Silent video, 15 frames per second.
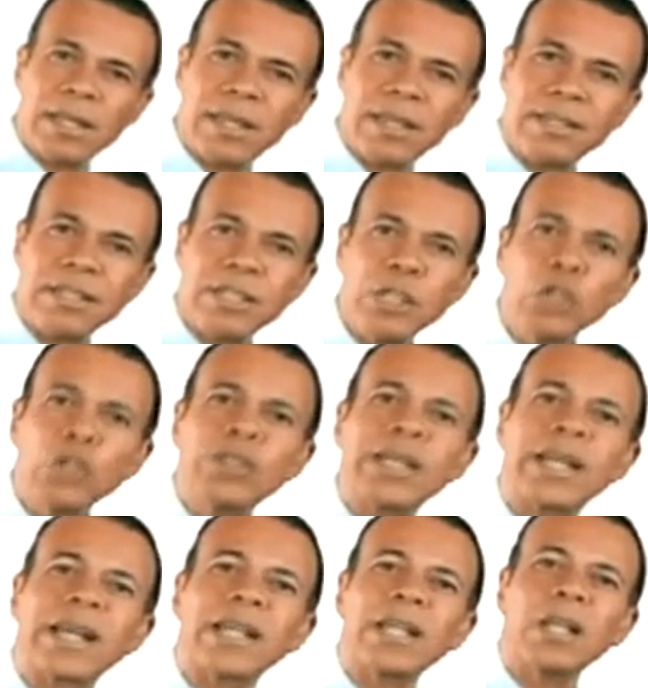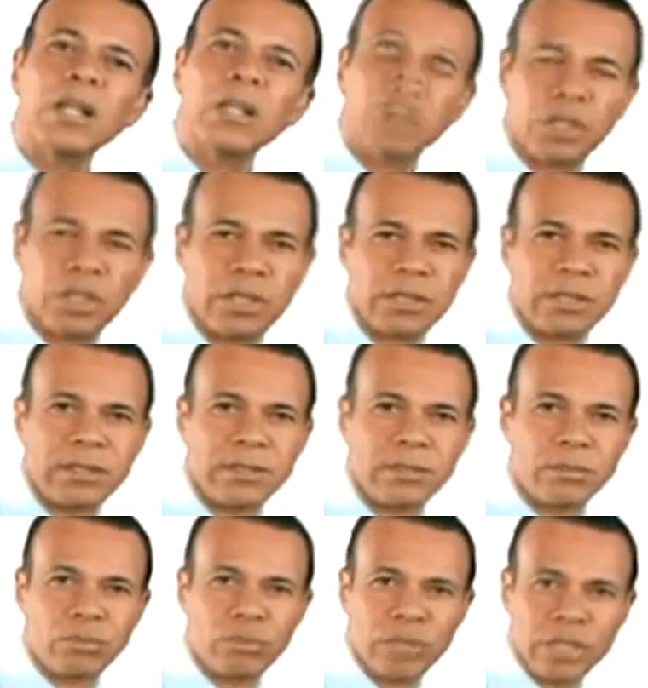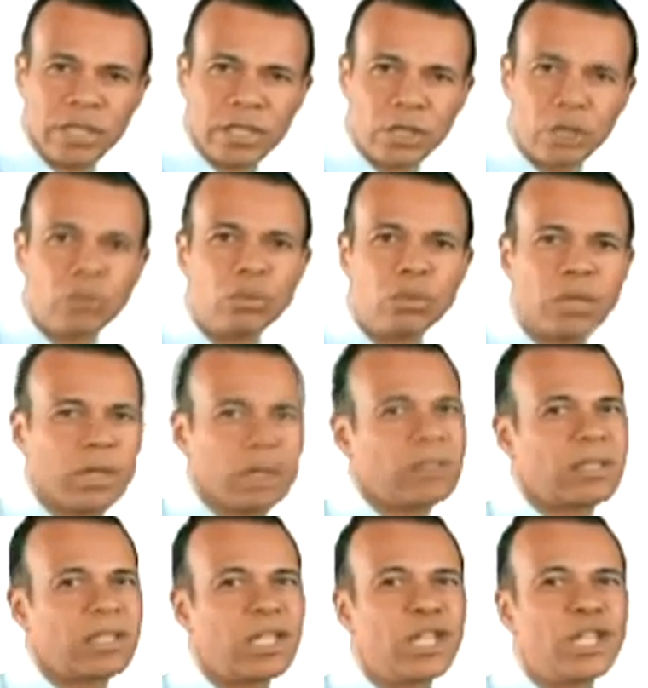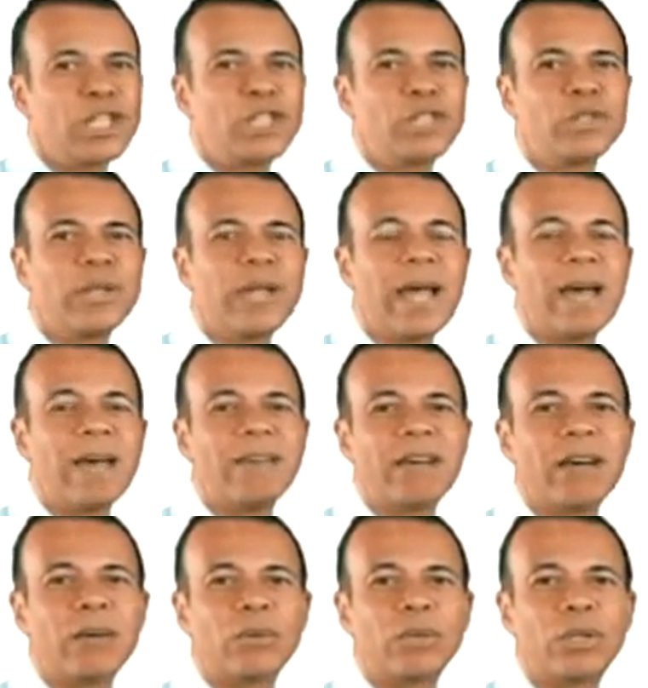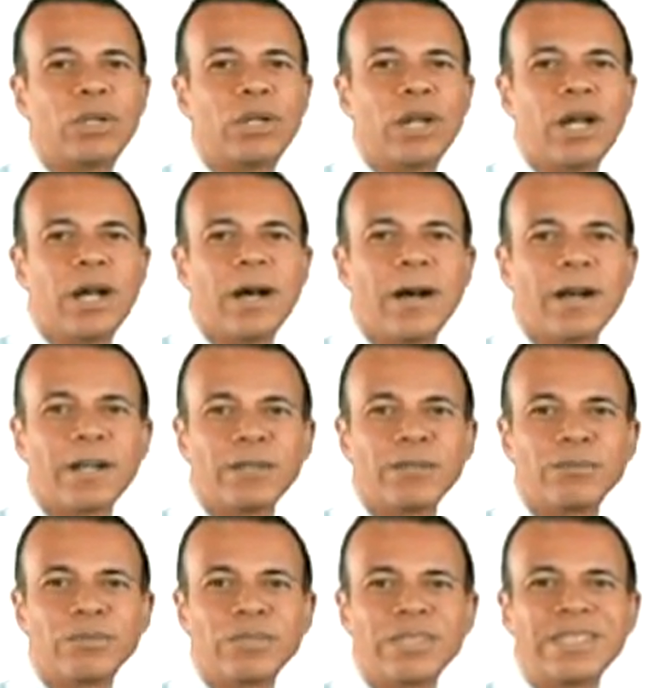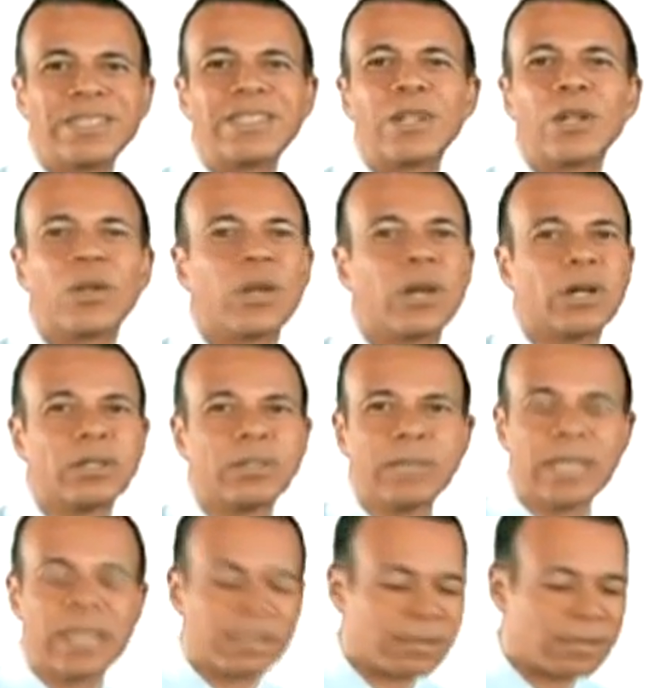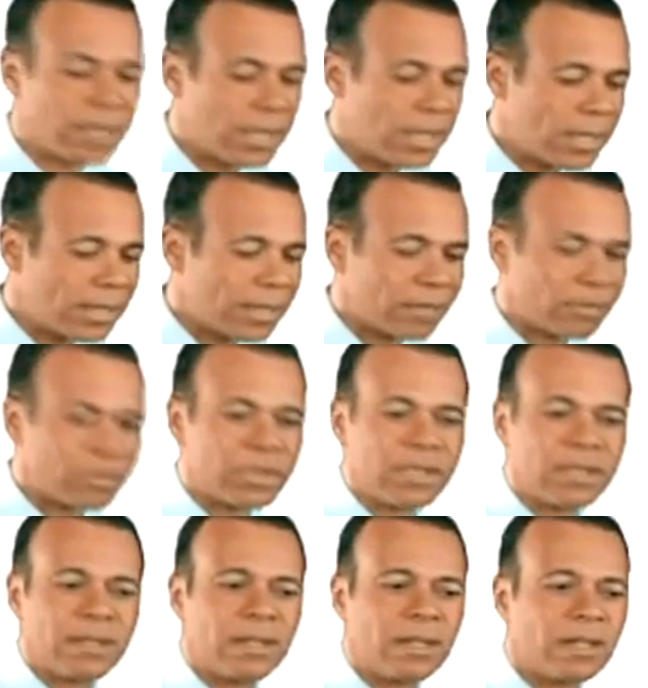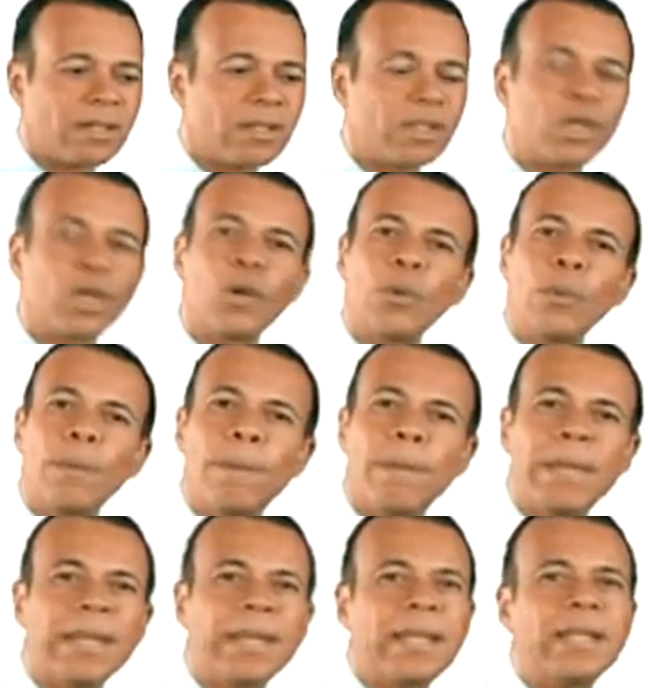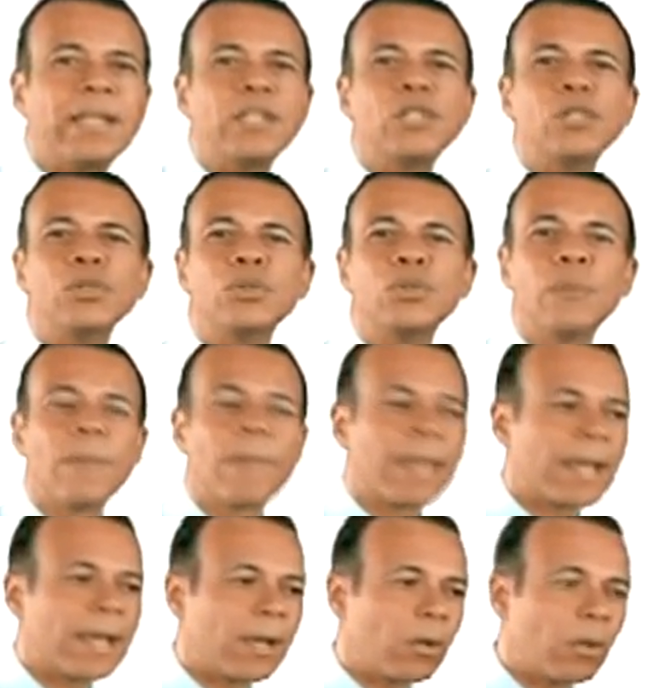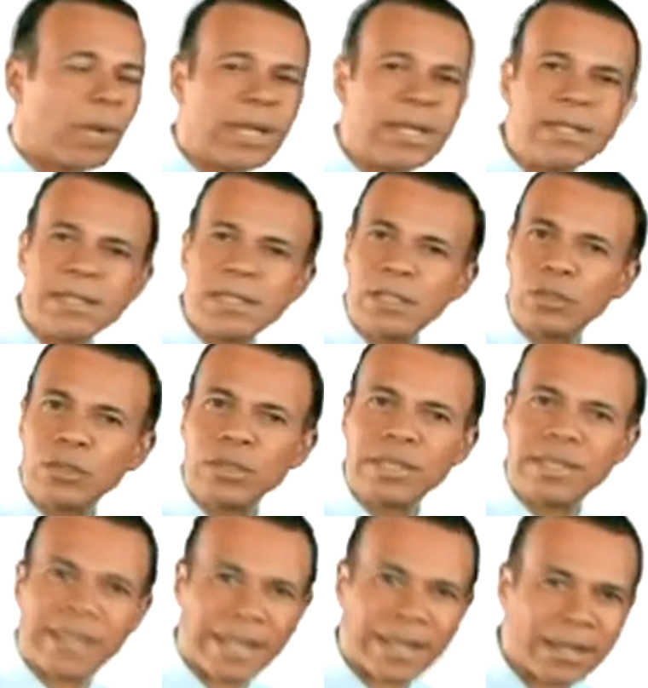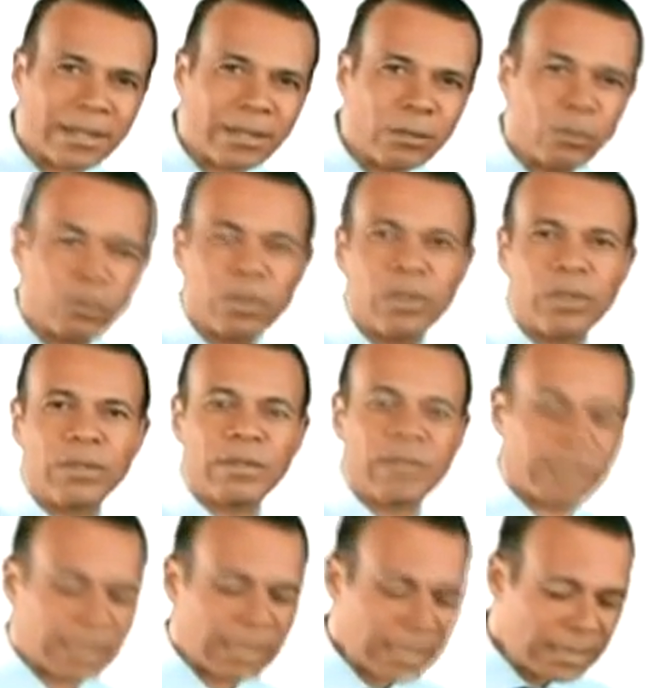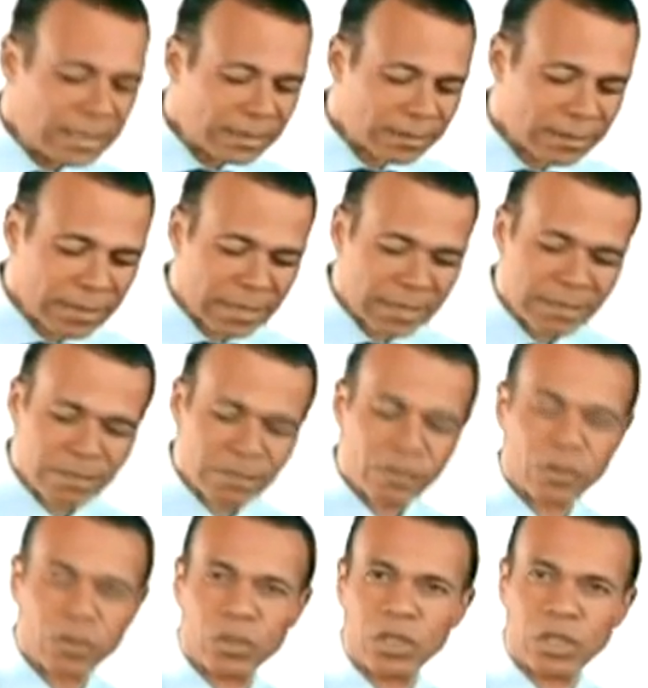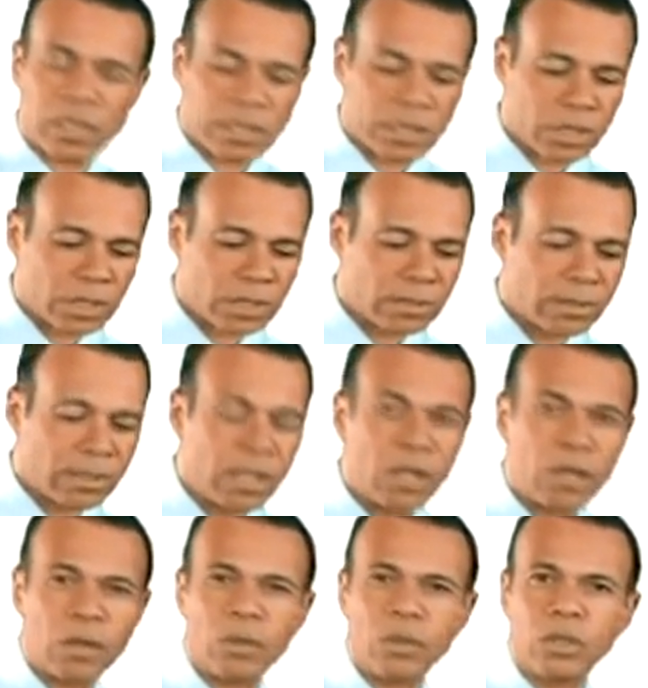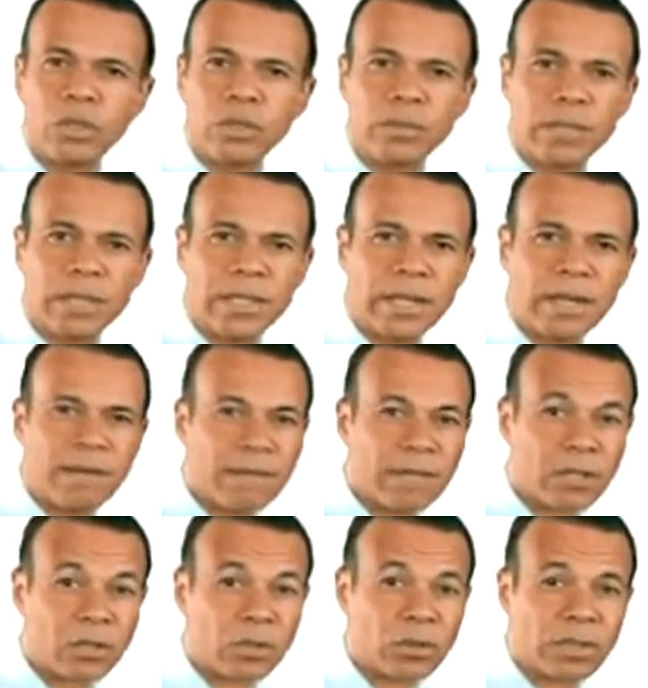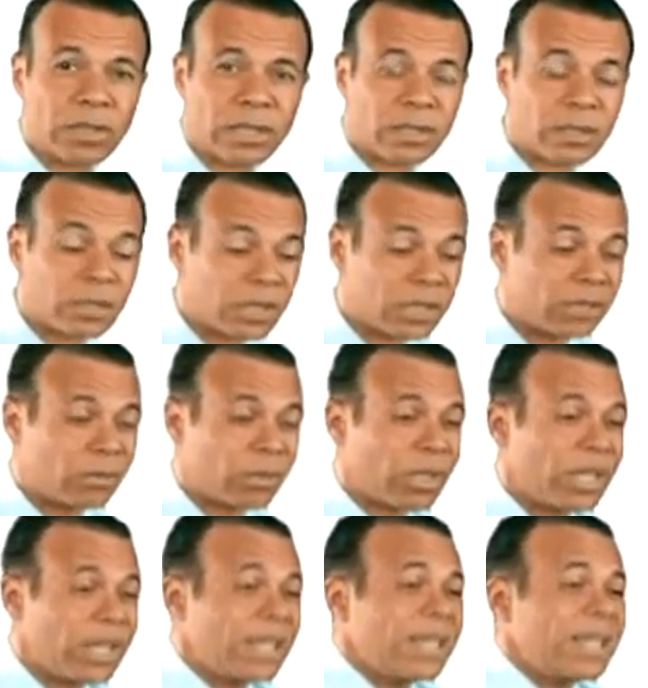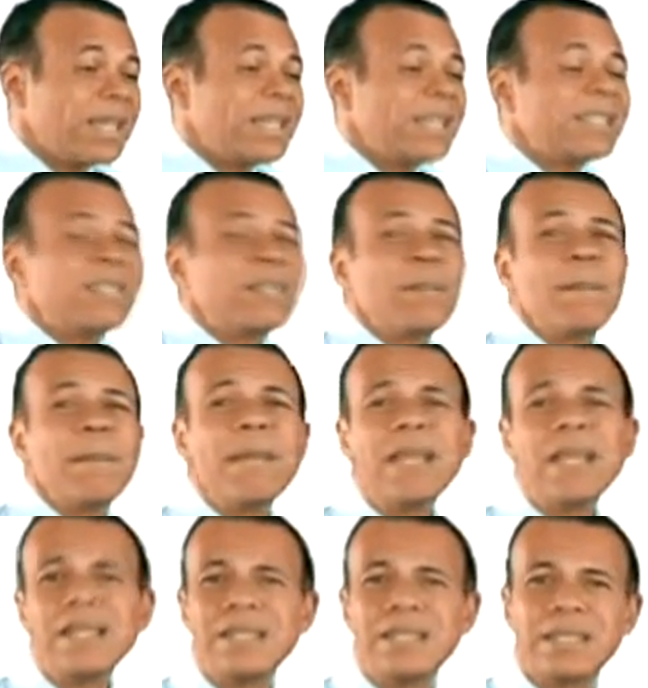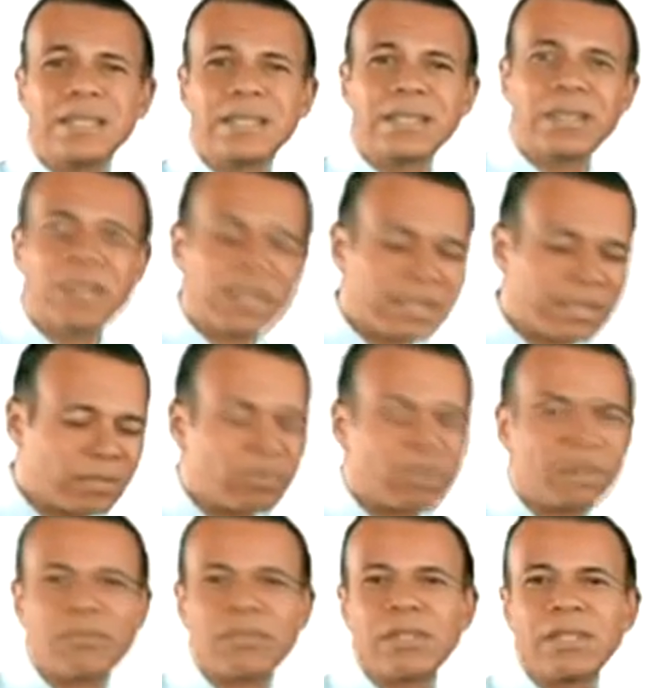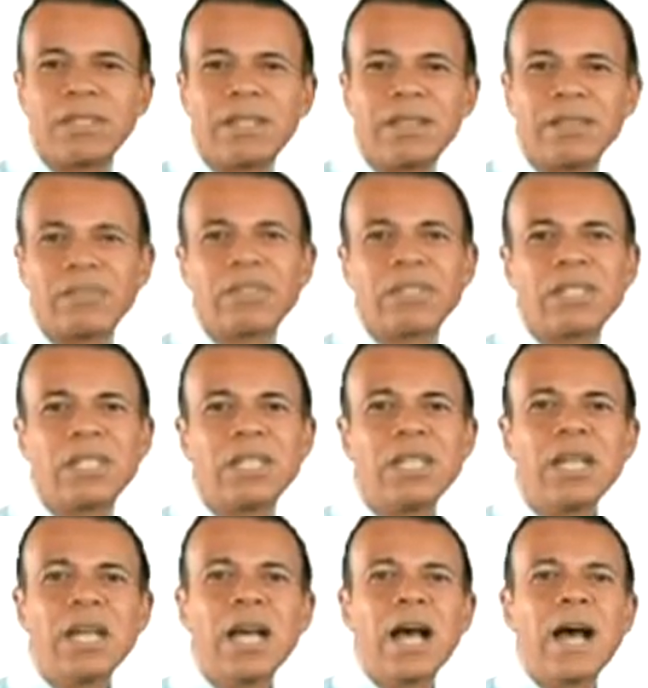these new technologies bring to us to have our conference sold out, because definitely there are so many new ways to sell using internet, search engines, social media, virtual technologies. Well, it's amazing. So it's definitely